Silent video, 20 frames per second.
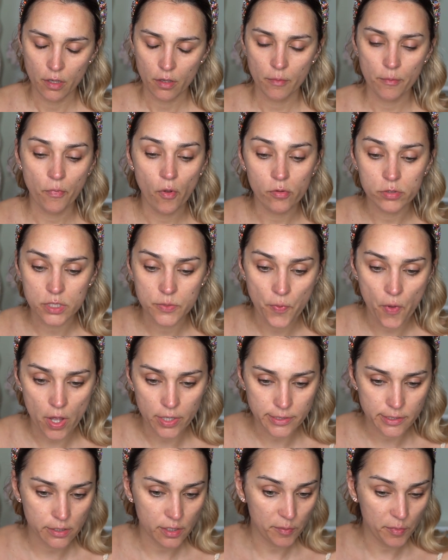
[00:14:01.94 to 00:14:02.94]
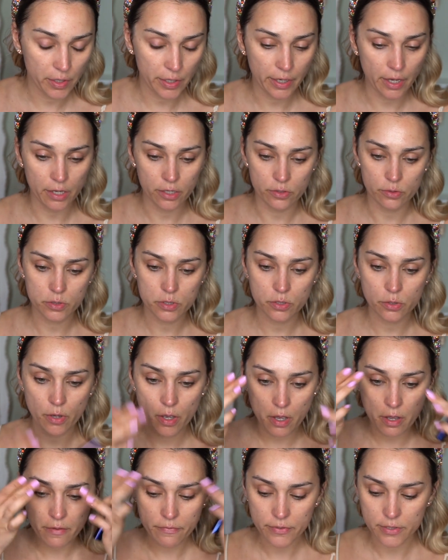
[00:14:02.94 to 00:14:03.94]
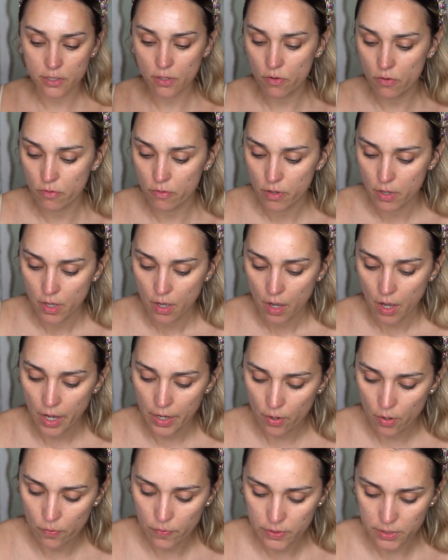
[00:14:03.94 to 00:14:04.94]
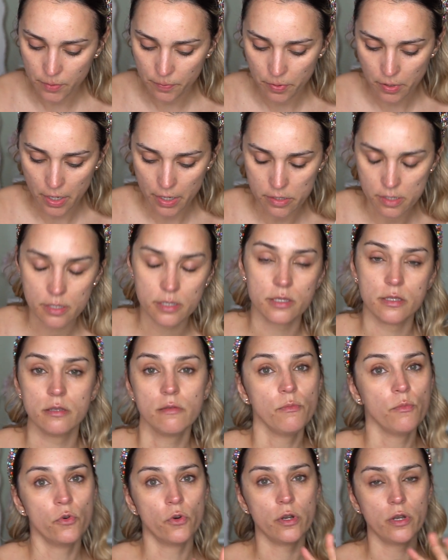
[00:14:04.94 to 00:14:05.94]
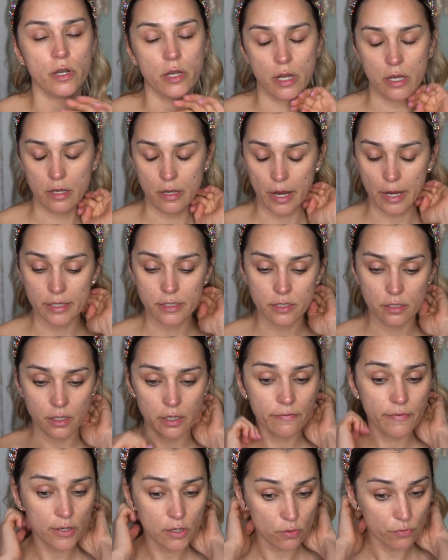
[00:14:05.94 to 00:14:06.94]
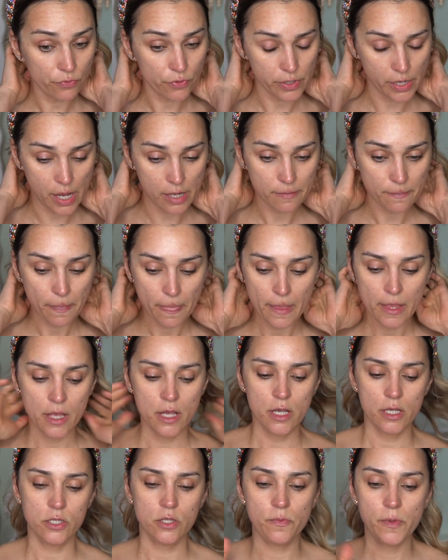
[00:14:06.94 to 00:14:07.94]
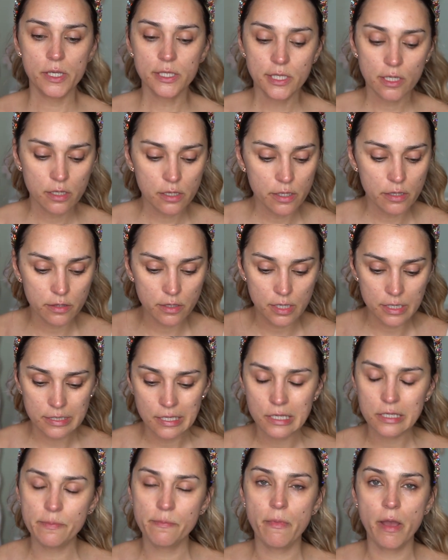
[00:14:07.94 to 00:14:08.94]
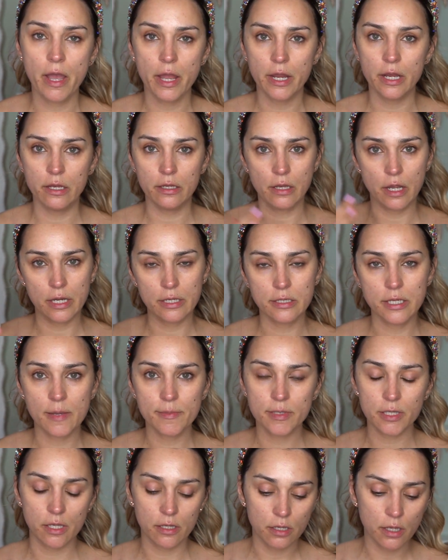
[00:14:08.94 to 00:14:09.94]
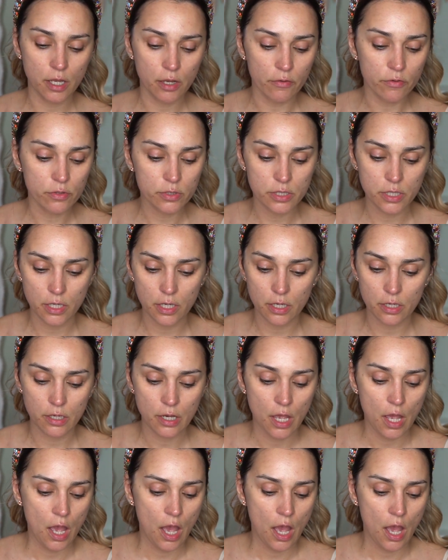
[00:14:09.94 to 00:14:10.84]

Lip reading: bold spots in them like I used to have. So I always apply this morning and night if I don't forget. So basically this is my nighttime skincare routine.